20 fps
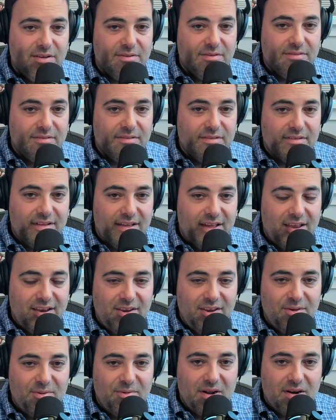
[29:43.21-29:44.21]
you,
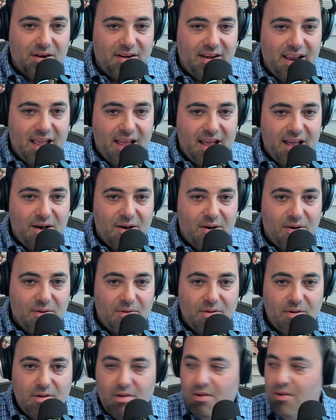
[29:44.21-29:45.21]
and you are
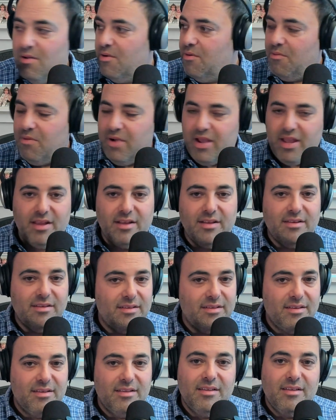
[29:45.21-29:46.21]
now, wait,
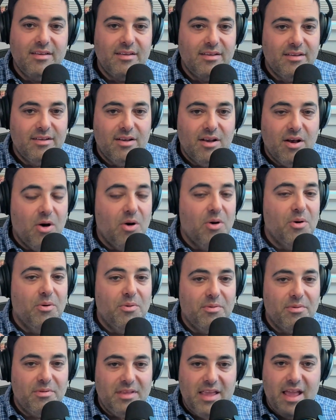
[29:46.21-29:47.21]

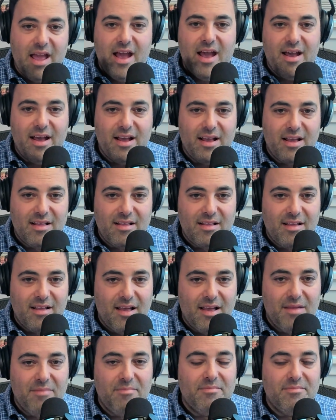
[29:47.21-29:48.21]
oh, yeah,
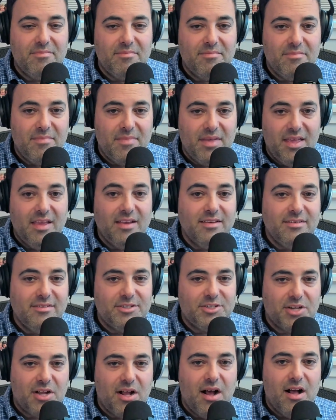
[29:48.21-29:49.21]
I'm
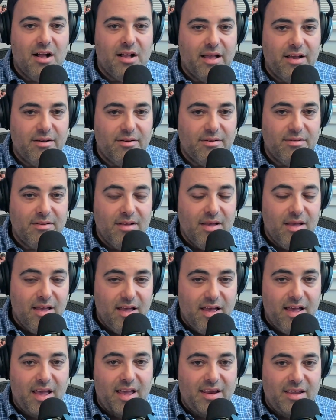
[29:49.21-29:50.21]
in Chicago
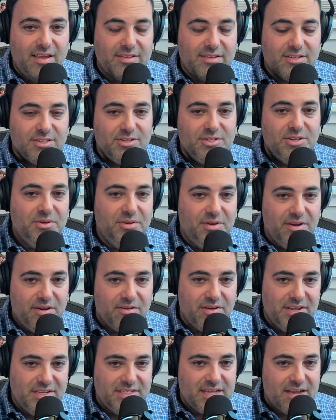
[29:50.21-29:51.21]
and it's 2
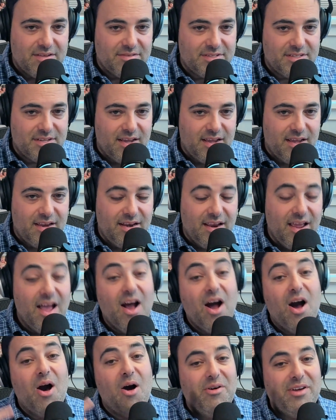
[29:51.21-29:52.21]
degrees outside.
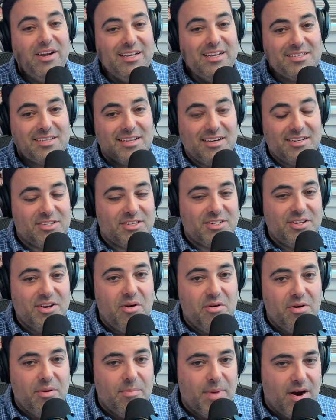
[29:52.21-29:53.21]
Oh, and it's going to
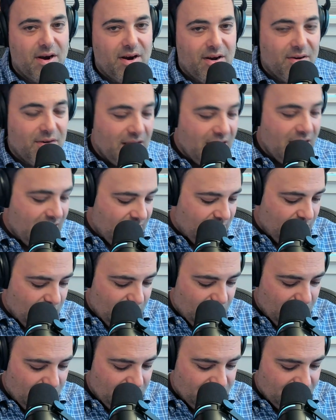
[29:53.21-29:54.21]
snow tomorrow.
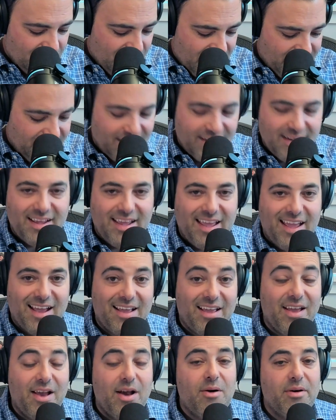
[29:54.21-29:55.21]
Oh, do I need to
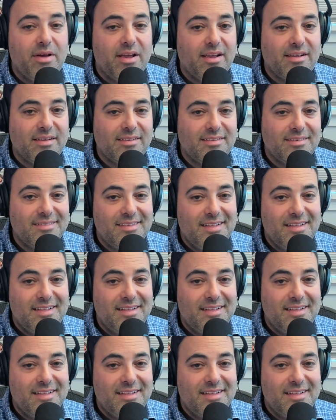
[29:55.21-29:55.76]
get going?